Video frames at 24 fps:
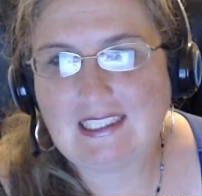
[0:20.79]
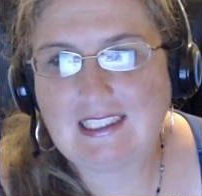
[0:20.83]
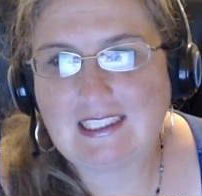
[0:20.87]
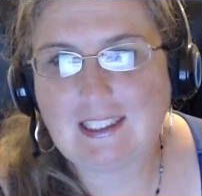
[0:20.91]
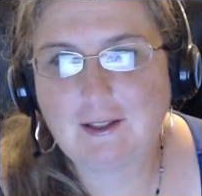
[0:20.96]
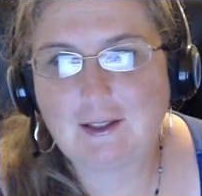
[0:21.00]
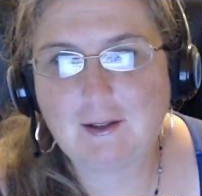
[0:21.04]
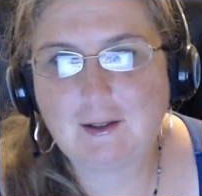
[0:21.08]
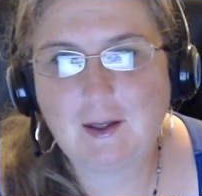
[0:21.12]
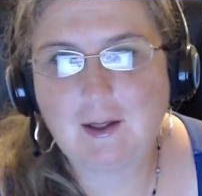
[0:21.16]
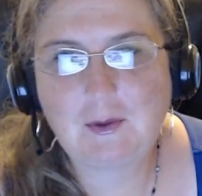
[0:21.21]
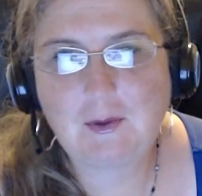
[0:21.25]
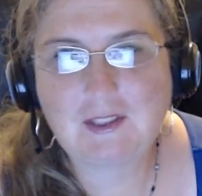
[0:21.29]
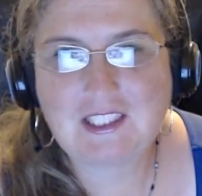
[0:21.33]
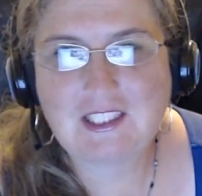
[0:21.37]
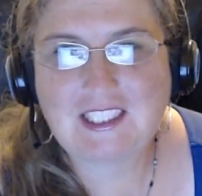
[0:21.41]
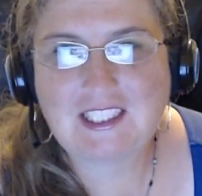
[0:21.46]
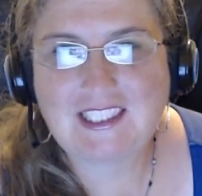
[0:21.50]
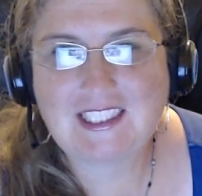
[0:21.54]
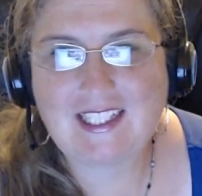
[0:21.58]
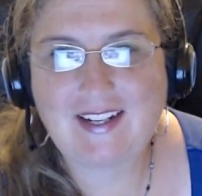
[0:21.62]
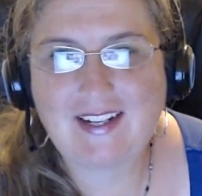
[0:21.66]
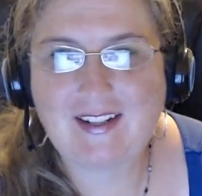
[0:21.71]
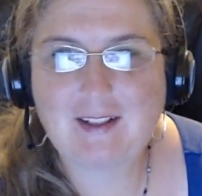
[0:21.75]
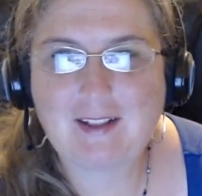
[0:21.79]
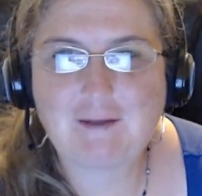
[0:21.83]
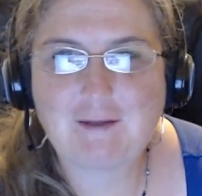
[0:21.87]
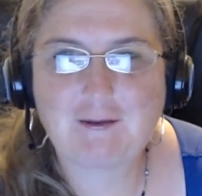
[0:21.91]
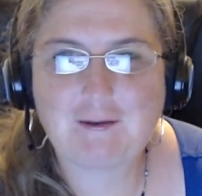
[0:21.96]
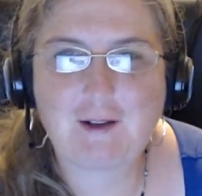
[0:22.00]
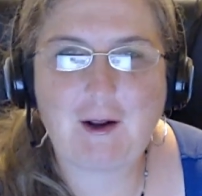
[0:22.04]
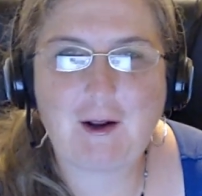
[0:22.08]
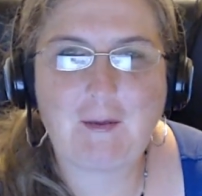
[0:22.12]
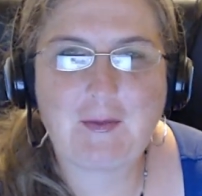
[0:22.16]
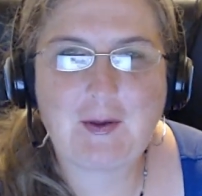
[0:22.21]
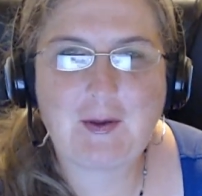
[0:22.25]
I do appreciate it
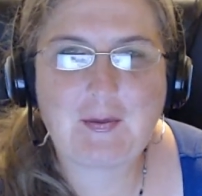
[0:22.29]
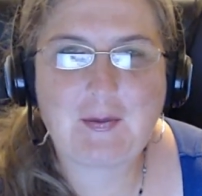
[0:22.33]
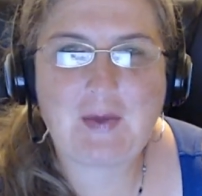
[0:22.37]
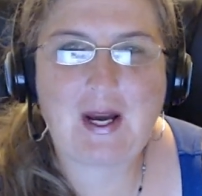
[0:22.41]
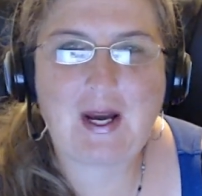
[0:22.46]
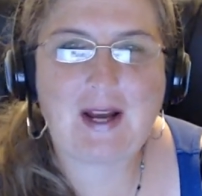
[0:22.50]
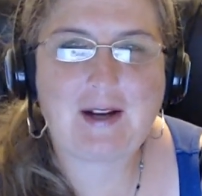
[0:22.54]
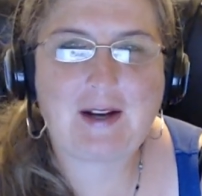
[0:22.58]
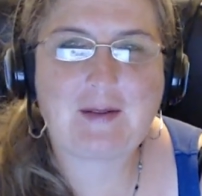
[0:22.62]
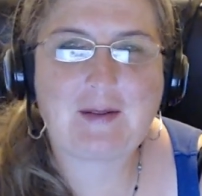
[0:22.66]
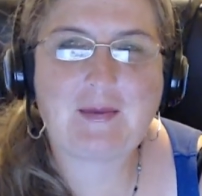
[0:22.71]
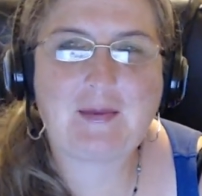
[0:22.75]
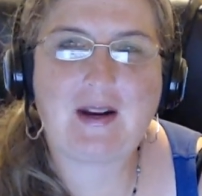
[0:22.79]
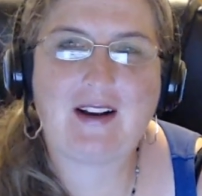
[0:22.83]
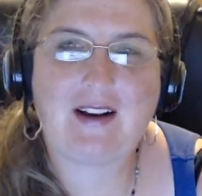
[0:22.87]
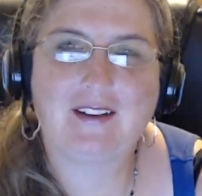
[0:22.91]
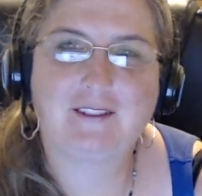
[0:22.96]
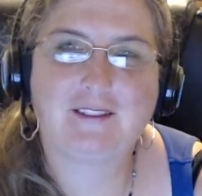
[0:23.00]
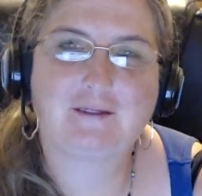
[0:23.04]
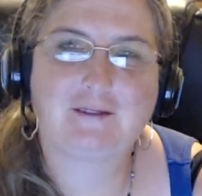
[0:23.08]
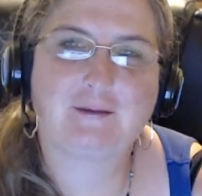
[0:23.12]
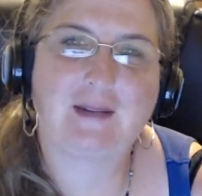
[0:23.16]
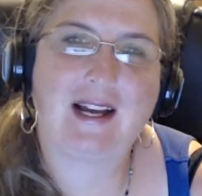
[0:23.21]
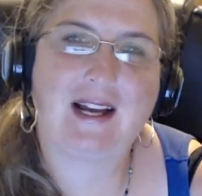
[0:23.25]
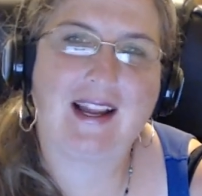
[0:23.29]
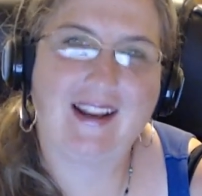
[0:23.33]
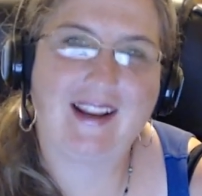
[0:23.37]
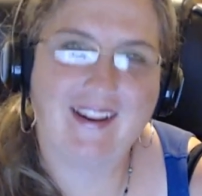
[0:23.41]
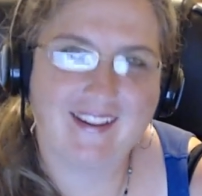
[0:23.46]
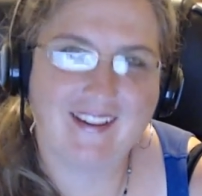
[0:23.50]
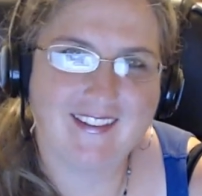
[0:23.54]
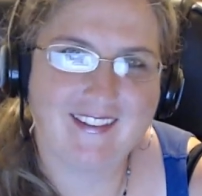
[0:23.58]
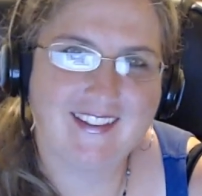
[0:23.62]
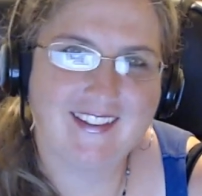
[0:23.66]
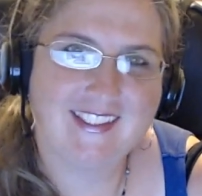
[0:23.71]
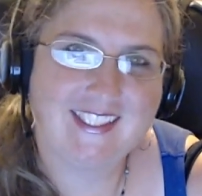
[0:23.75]
from the bottom of
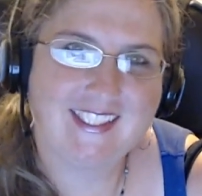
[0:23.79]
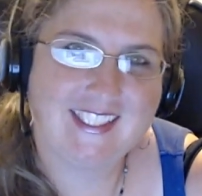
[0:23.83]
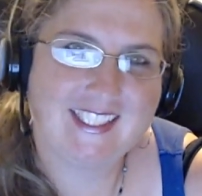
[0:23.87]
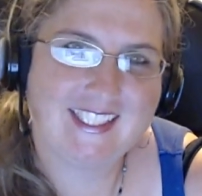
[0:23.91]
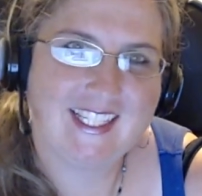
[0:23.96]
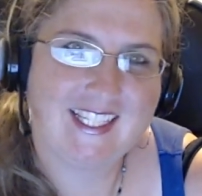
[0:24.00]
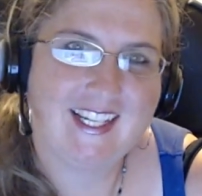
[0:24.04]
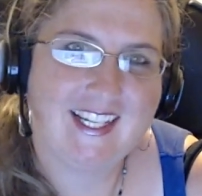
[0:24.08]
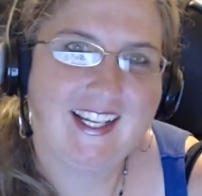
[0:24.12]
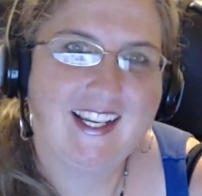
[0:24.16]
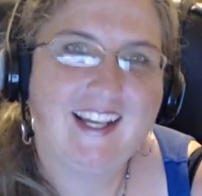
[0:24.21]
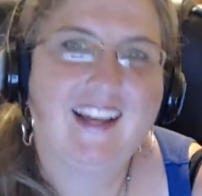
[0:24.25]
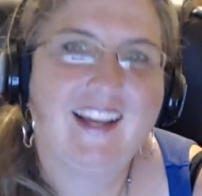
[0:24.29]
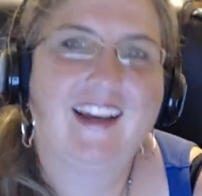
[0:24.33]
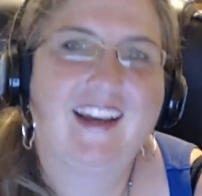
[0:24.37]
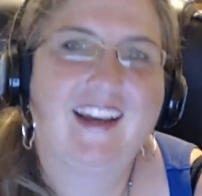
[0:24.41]
my heart.